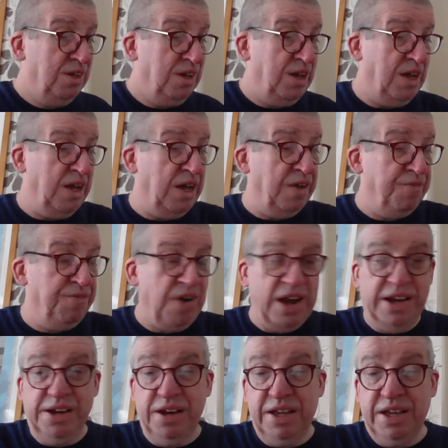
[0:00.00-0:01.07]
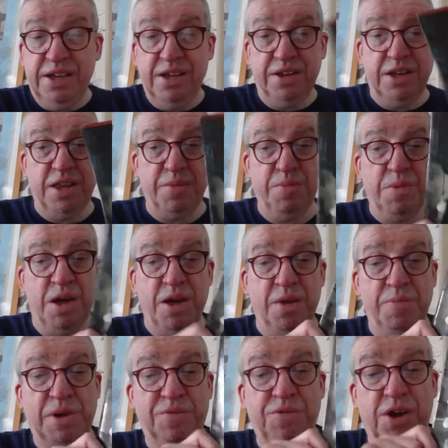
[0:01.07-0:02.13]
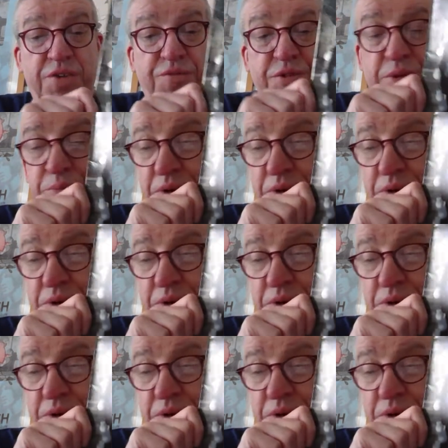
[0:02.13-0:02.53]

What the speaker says: And finally, another Pink Floyd from the